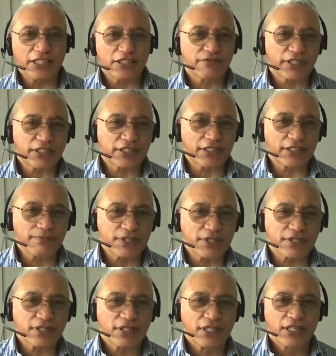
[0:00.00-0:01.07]
victims,
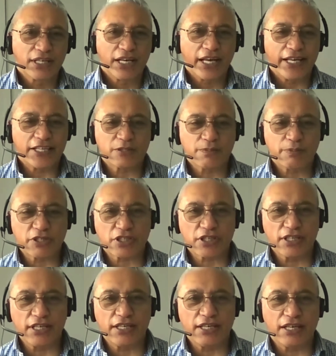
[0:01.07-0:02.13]
and
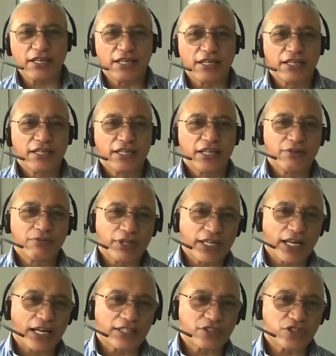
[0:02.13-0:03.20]
especially in
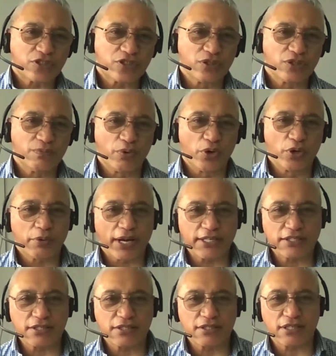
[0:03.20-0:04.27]
regards to boy
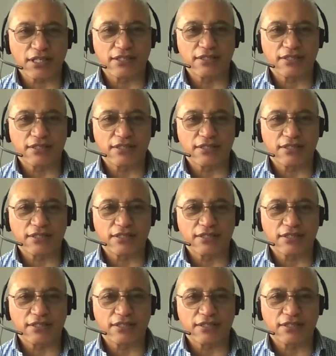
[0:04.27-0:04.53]
races and